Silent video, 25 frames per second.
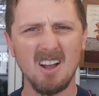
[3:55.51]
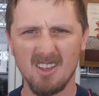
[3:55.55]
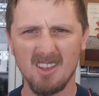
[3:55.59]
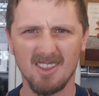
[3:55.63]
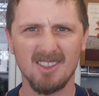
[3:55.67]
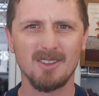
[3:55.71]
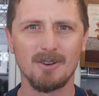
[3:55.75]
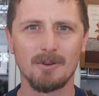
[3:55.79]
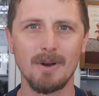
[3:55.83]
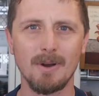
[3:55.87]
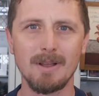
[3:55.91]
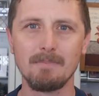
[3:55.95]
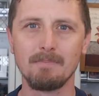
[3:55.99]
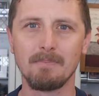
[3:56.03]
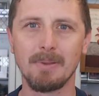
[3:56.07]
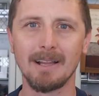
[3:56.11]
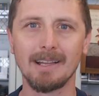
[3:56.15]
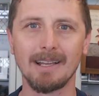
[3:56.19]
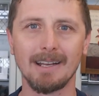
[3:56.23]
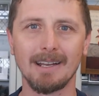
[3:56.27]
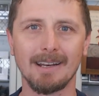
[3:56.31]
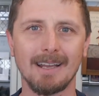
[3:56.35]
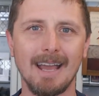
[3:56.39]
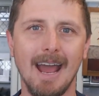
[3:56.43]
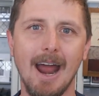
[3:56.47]
3
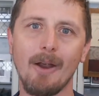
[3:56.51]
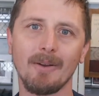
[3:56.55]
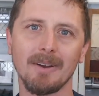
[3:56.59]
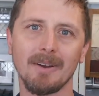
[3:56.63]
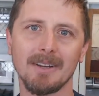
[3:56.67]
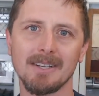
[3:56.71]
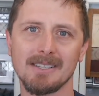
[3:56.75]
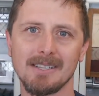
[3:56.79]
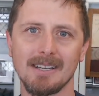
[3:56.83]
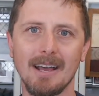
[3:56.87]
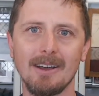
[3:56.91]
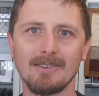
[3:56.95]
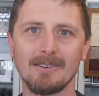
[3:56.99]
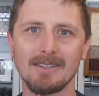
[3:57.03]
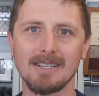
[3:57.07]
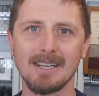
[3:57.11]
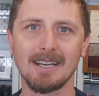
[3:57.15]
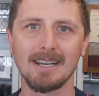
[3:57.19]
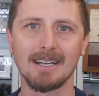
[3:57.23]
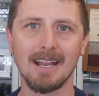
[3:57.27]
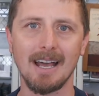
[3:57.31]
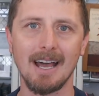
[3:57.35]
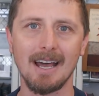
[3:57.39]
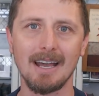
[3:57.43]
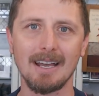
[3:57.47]
billion characters in our
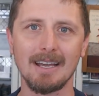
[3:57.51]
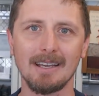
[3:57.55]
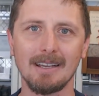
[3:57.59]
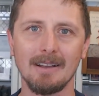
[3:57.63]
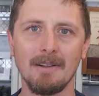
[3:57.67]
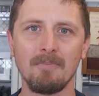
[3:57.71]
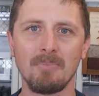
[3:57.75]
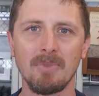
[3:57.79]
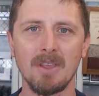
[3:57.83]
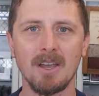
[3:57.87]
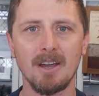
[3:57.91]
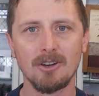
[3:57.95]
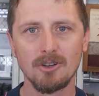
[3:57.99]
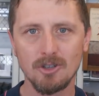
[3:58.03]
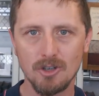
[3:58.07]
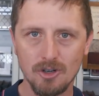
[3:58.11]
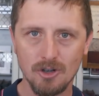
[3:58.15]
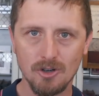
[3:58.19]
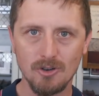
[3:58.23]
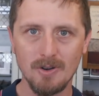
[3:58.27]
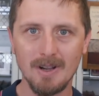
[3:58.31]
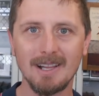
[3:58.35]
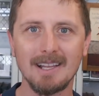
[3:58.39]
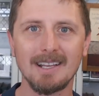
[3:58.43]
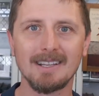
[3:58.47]
DNA,
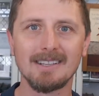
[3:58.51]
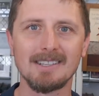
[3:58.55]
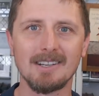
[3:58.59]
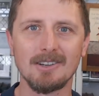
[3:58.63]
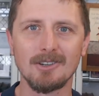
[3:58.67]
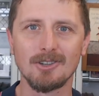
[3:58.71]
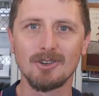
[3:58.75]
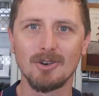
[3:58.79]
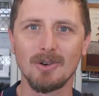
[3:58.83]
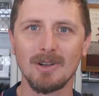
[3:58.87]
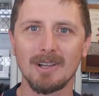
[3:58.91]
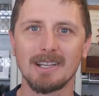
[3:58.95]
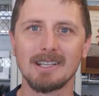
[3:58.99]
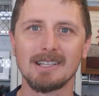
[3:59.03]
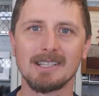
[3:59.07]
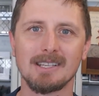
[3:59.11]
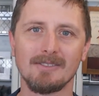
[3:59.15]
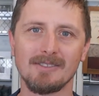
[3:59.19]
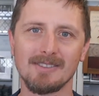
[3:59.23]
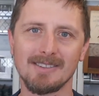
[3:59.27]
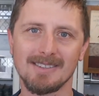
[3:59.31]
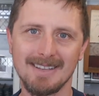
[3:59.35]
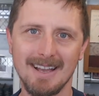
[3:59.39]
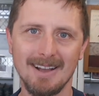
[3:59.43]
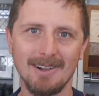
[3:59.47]
trillions and trillions of
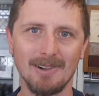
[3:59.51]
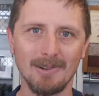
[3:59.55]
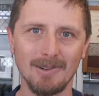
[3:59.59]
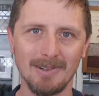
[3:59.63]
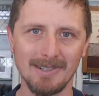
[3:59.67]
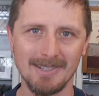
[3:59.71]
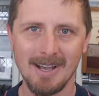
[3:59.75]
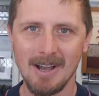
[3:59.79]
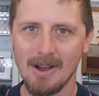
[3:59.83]
cells